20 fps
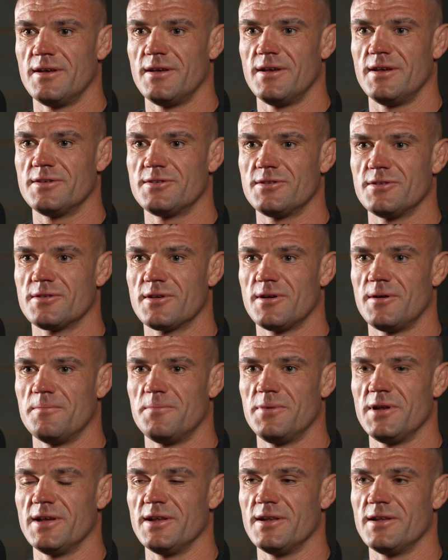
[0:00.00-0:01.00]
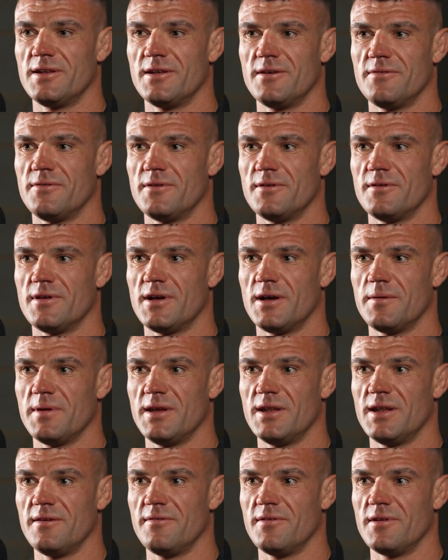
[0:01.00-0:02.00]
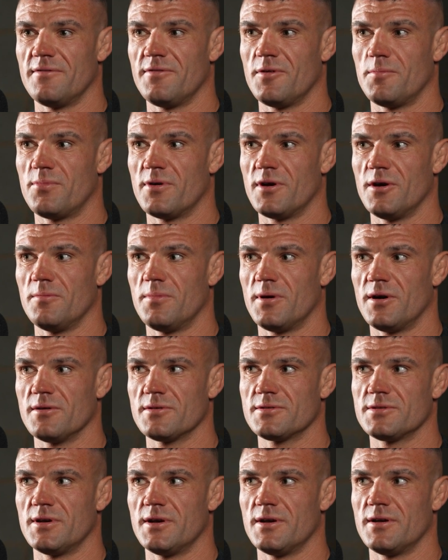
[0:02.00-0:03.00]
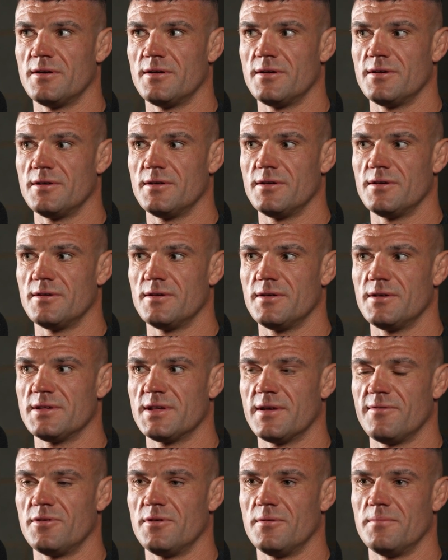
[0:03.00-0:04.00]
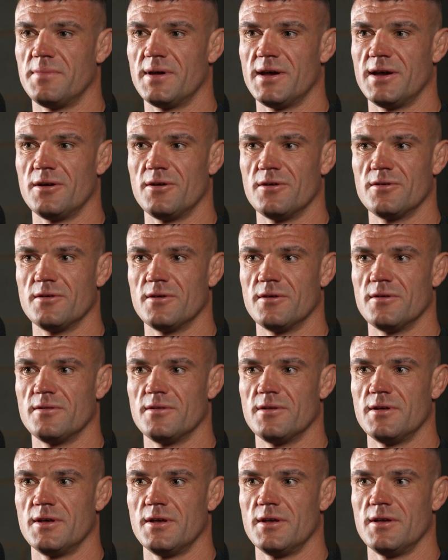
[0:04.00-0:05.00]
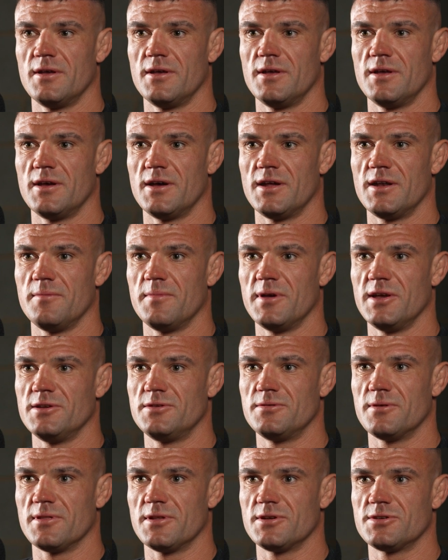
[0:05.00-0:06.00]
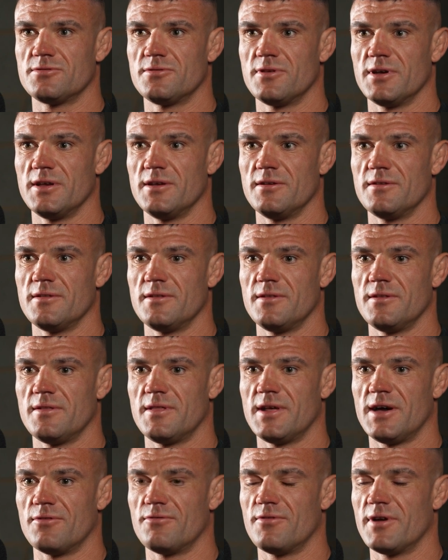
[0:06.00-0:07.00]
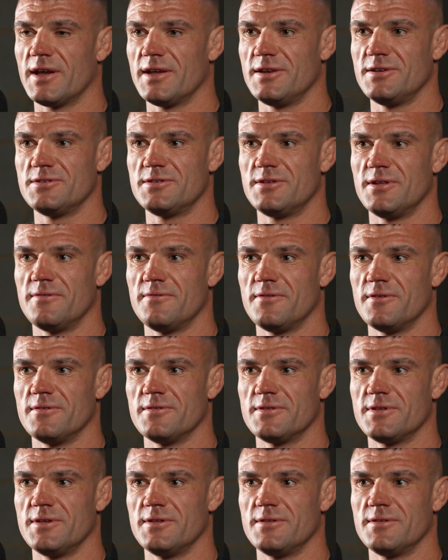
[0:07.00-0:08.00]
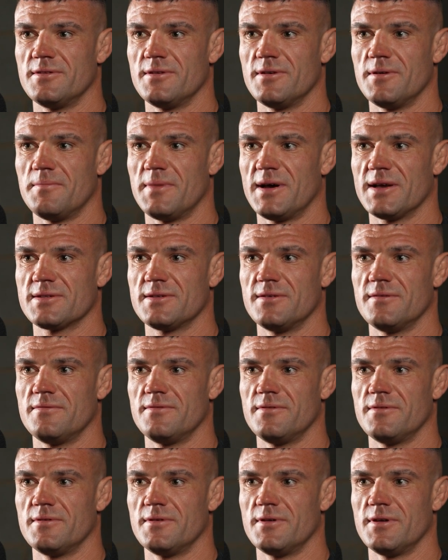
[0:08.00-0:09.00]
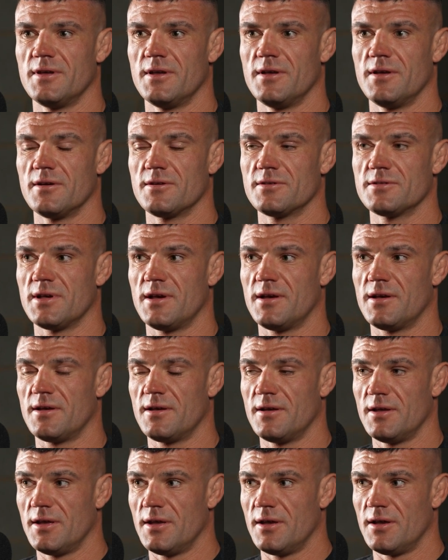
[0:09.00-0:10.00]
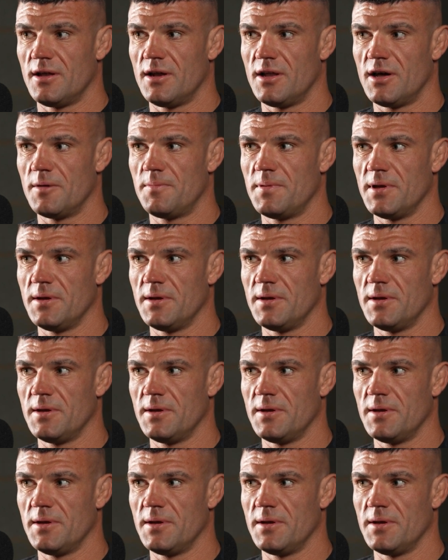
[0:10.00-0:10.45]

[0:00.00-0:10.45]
it's just completely different. I mean, even if a pro boxer has never done bare knuckle and he meets you on the street, that range difference is massive. Because a lot of